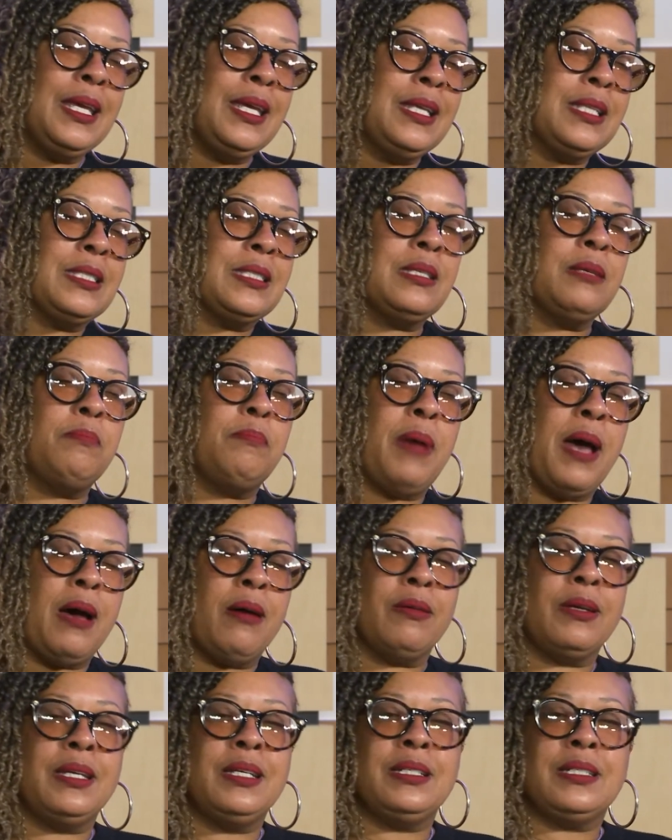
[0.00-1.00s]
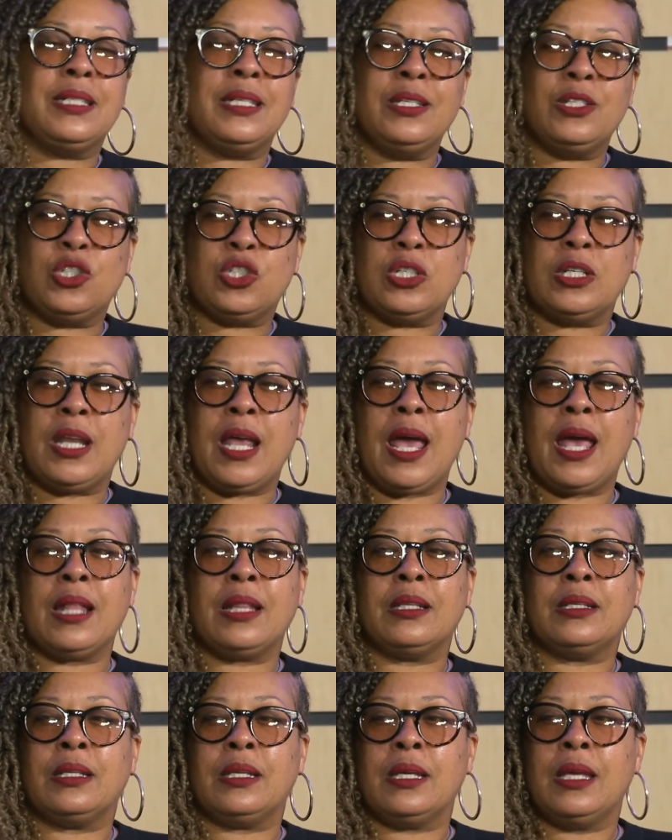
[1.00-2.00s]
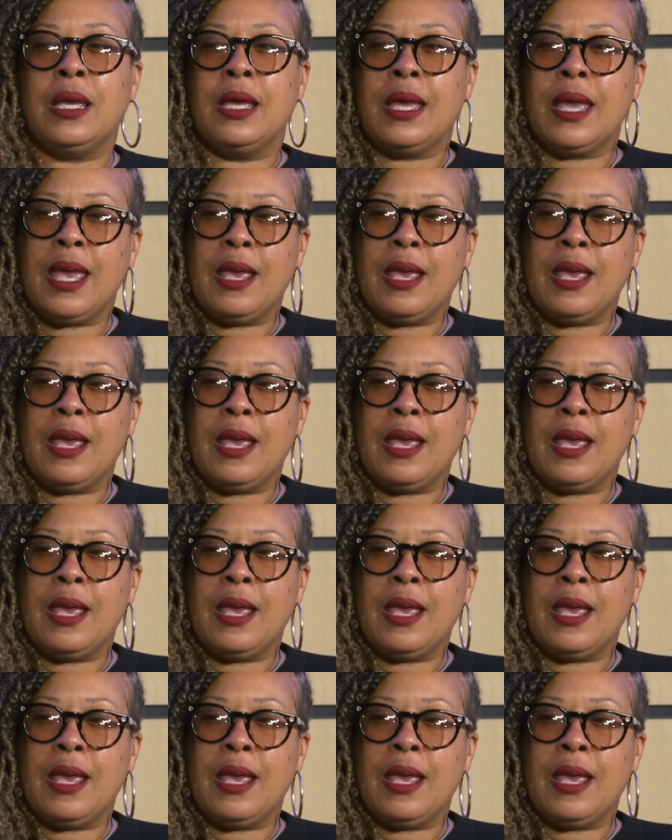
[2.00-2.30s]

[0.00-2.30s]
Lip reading: It's about intentionality.